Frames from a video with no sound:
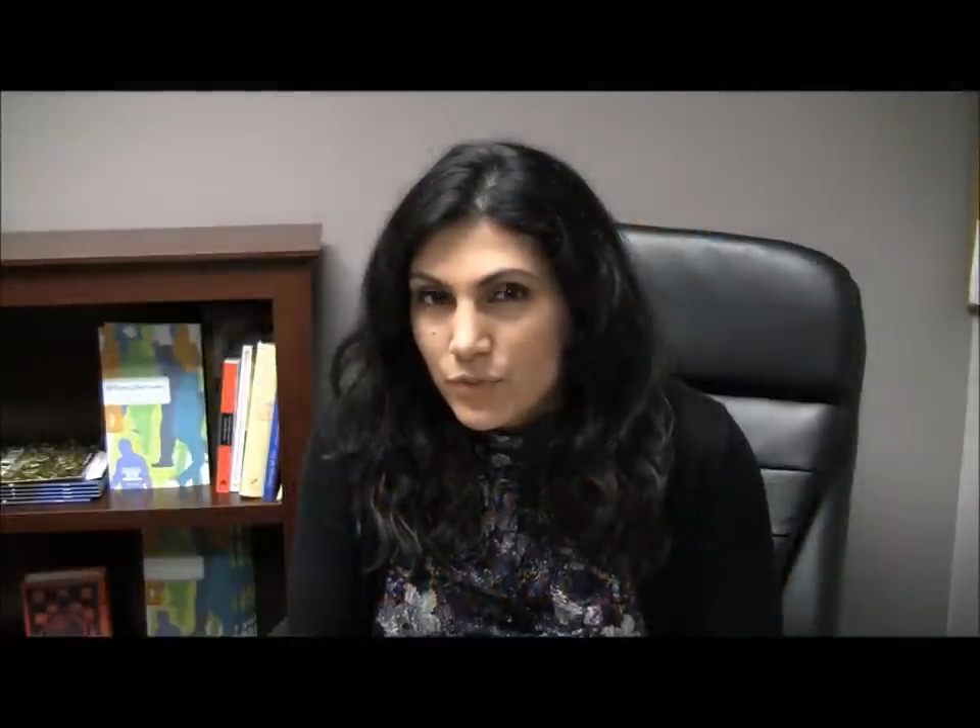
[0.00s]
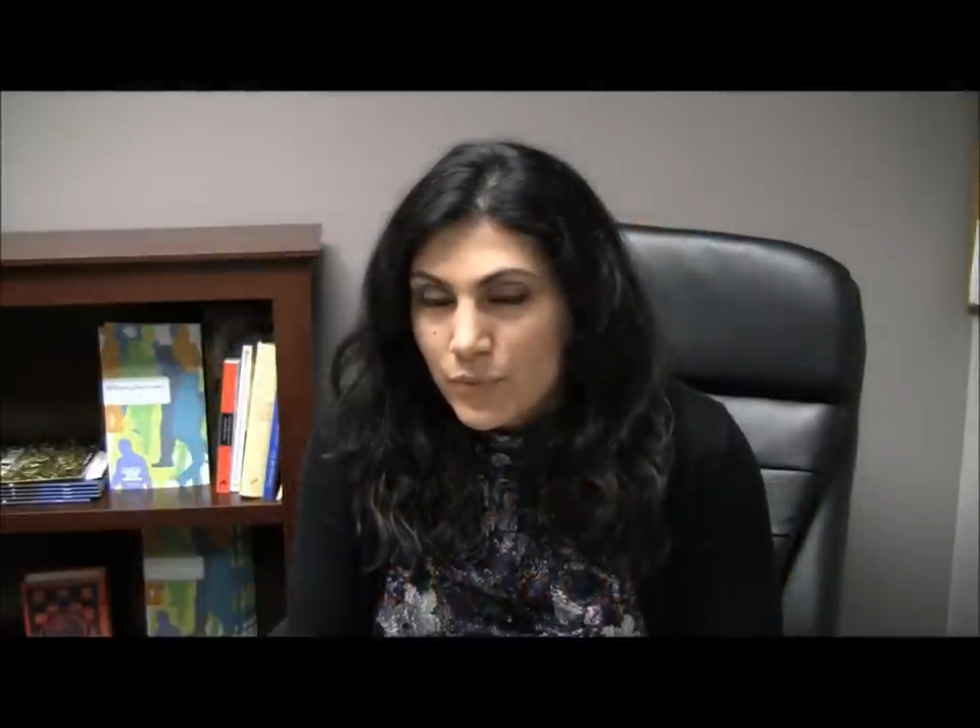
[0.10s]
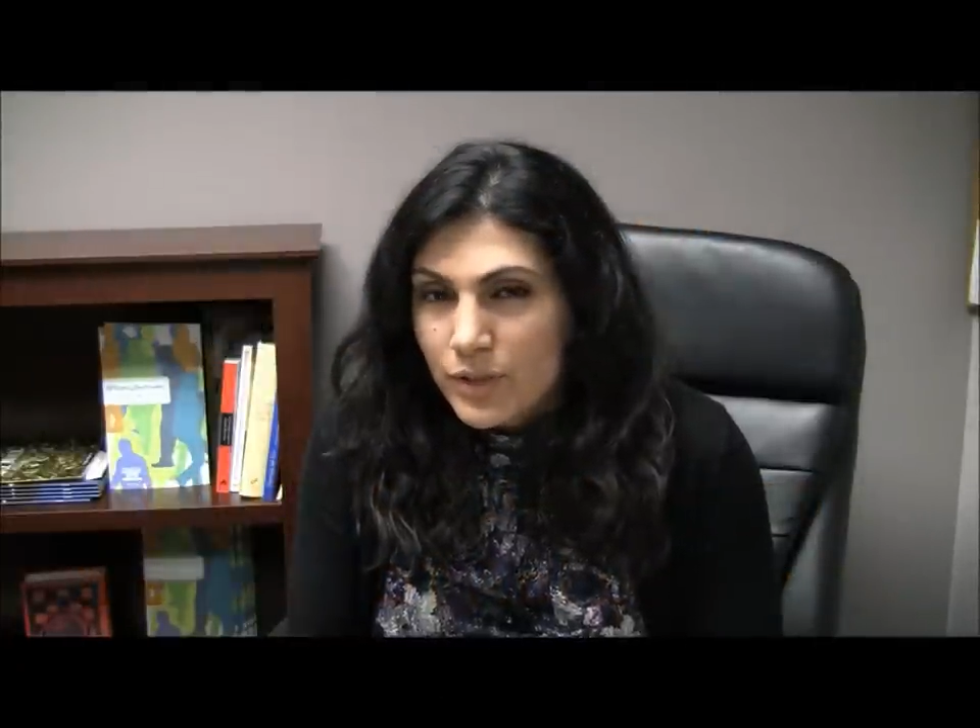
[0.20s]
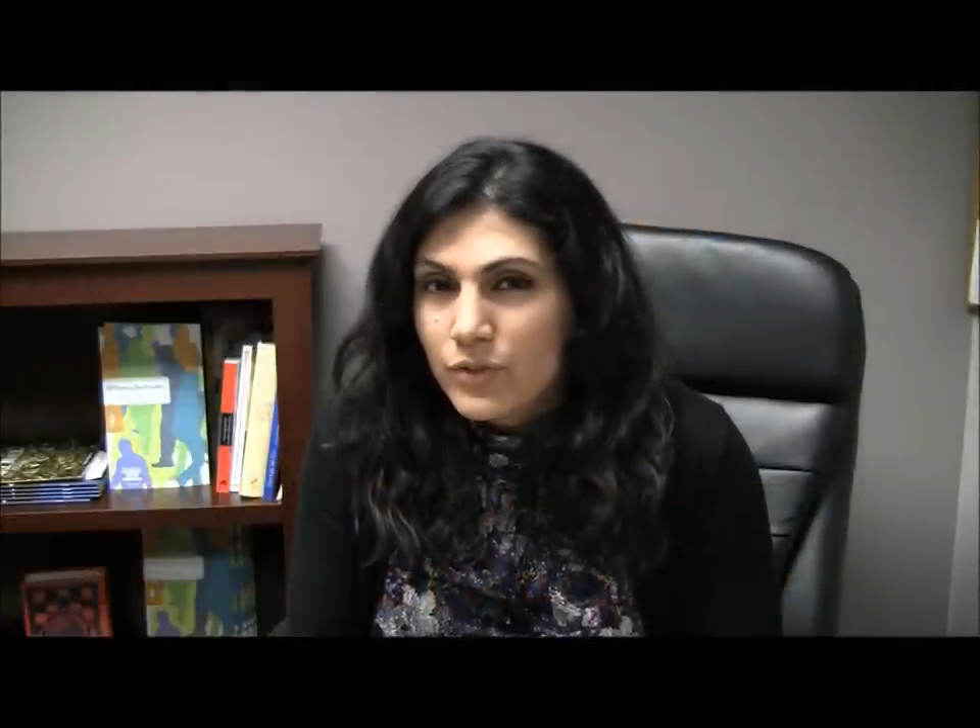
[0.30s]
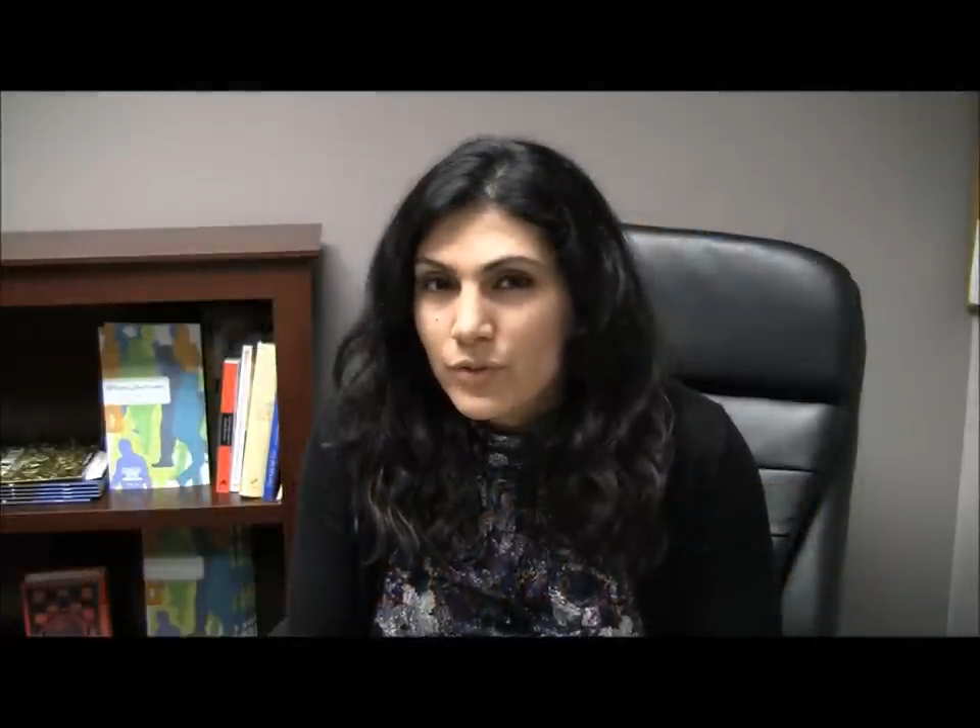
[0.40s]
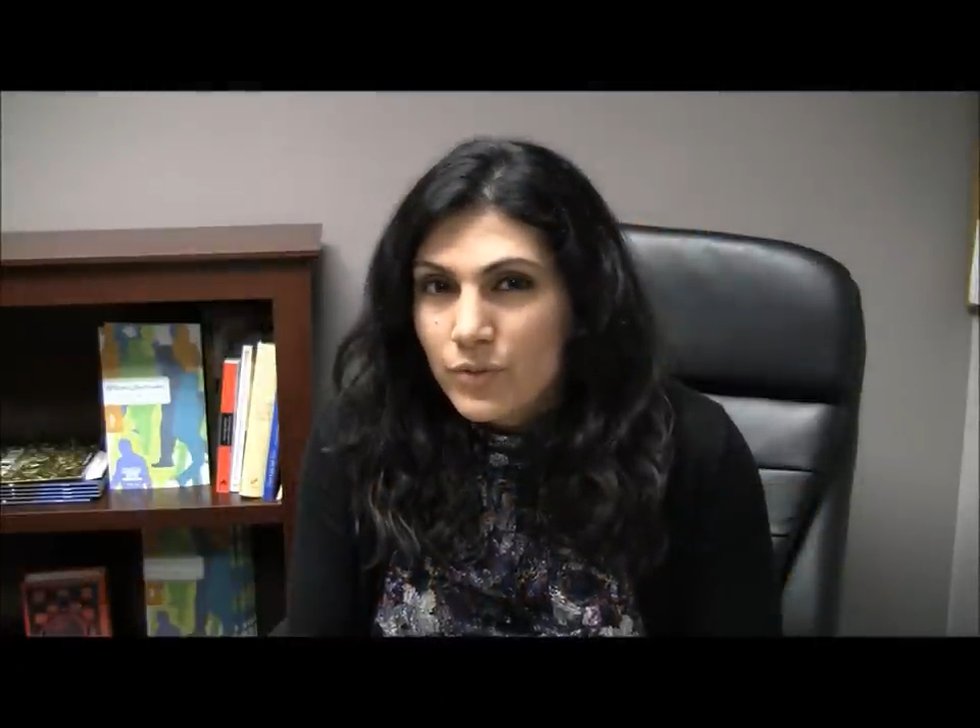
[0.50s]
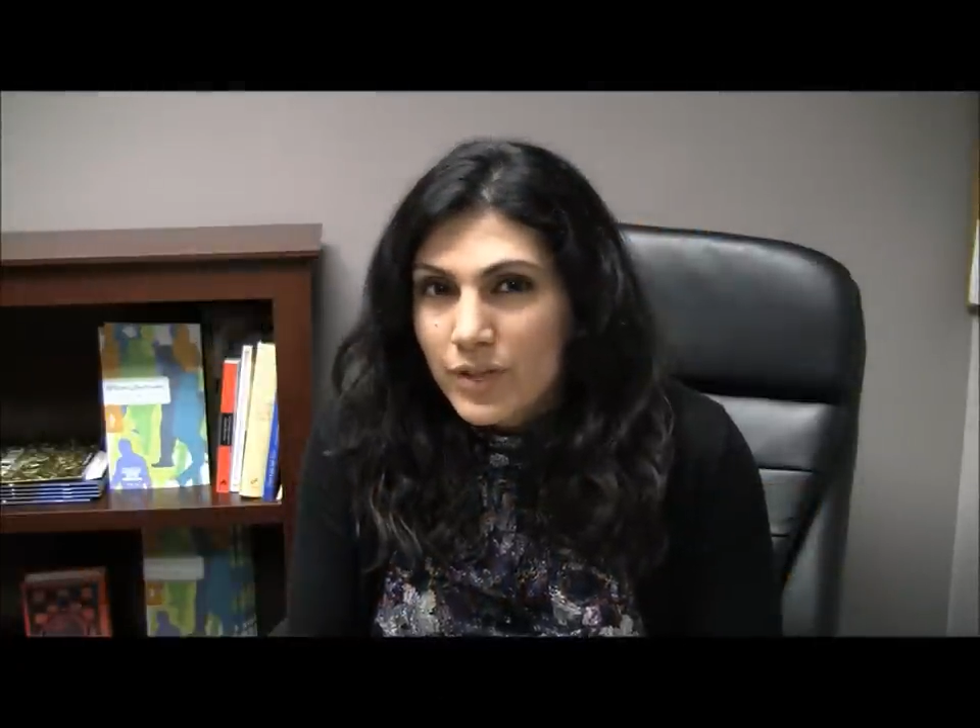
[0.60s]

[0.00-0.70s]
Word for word: to renew